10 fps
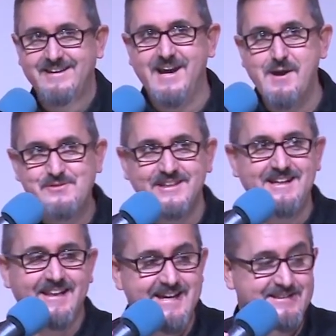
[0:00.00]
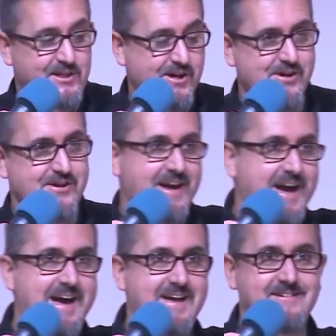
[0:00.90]
come to Glasgow
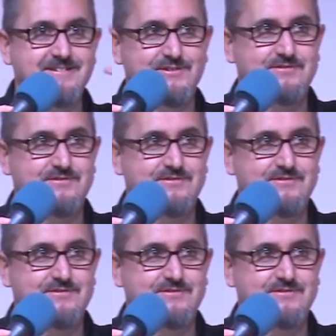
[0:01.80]
and